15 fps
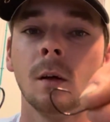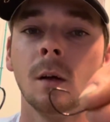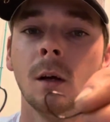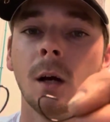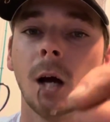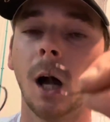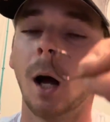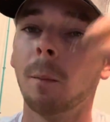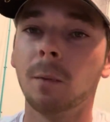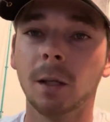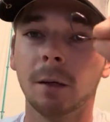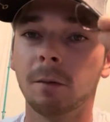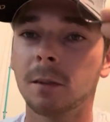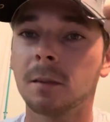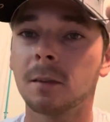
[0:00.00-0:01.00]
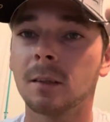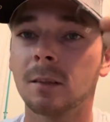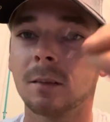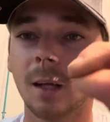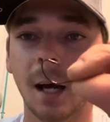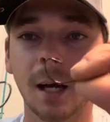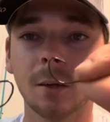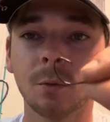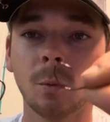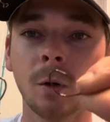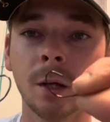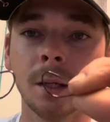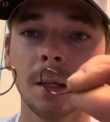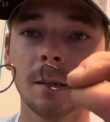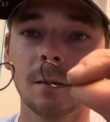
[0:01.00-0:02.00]
I believe this is a size
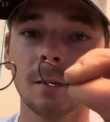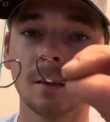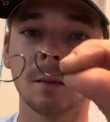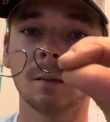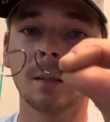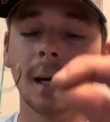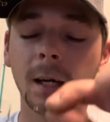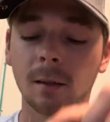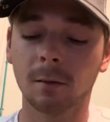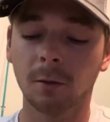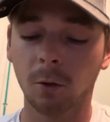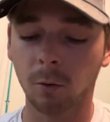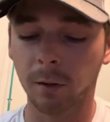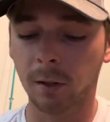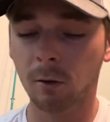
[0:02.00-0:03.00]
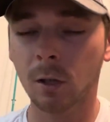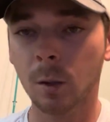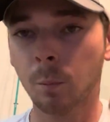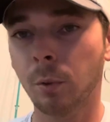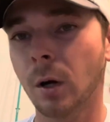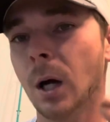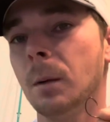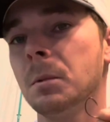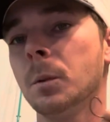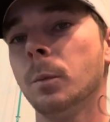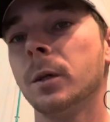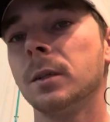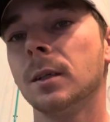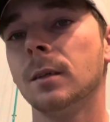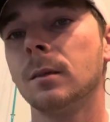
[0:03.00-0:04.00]
1, this is a size 2. The only problem
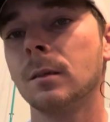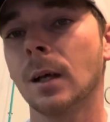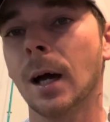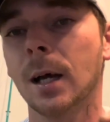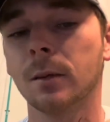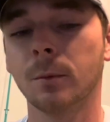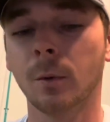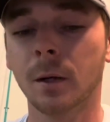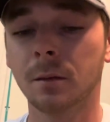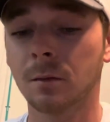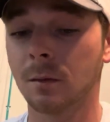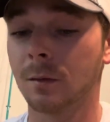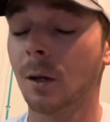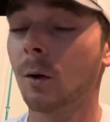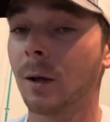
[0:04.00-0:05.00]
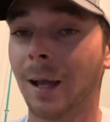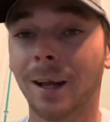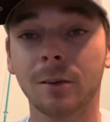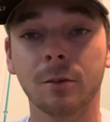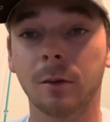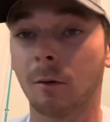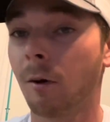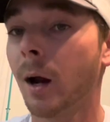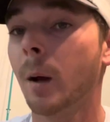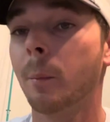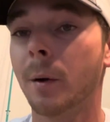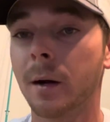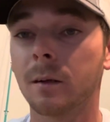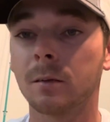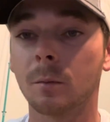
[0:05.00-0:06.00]
with these size 1s is they'll catch the crap
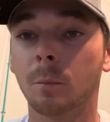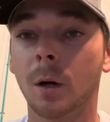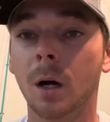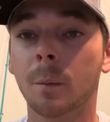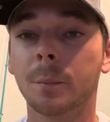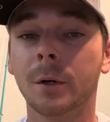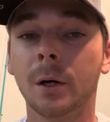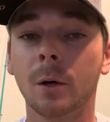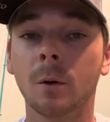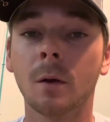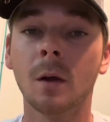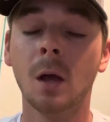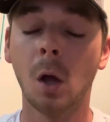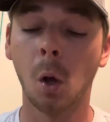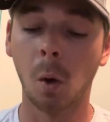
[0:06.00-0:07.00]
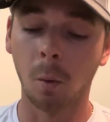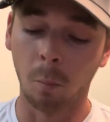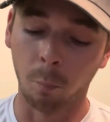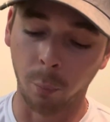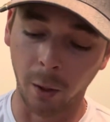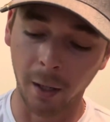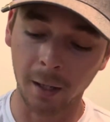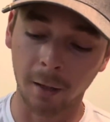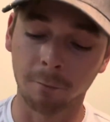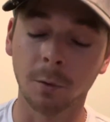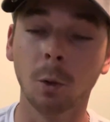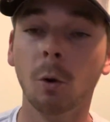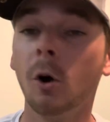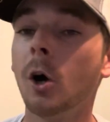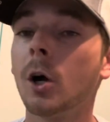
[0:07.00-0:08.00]
out of some pompano. But if
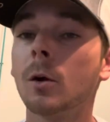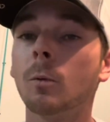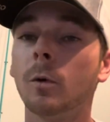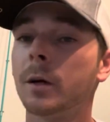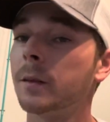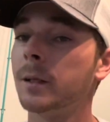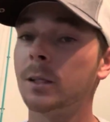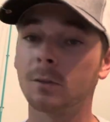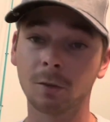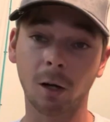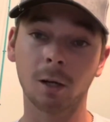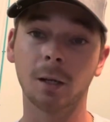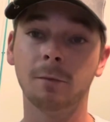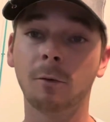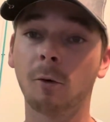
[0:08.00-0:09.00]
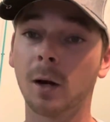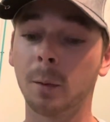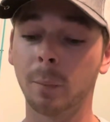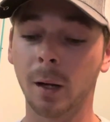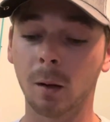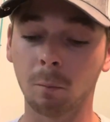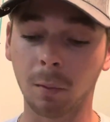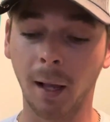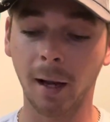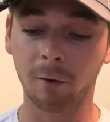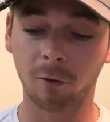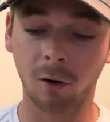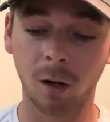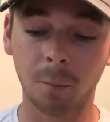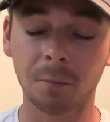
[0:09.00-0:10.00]
you hook one of these 30, 40 pound black
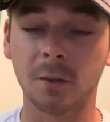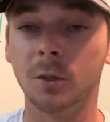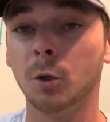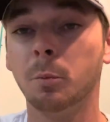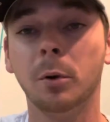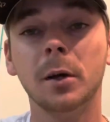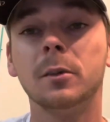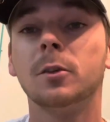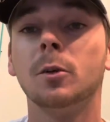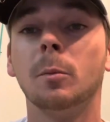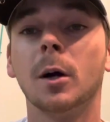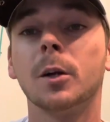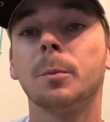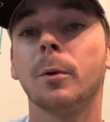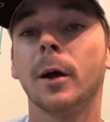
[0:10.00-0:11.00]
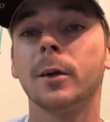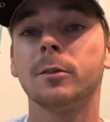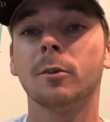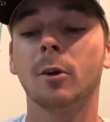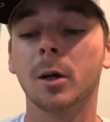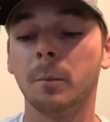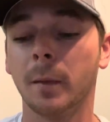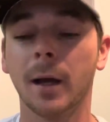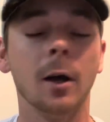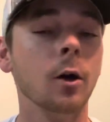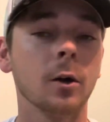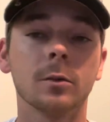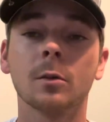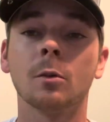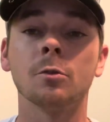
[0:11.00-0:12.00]
drums and you put too much pressure on him, that
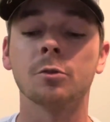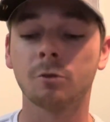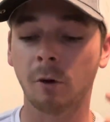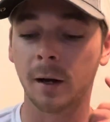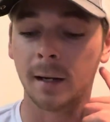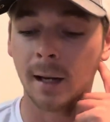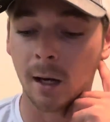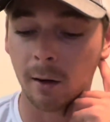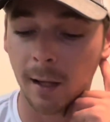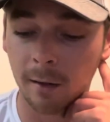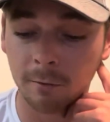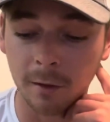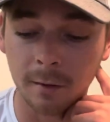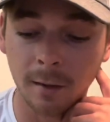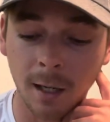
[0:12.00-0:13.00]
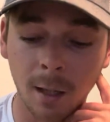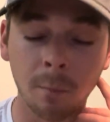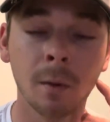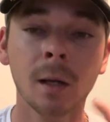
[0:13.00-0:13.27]
hook's going to straighten out every time.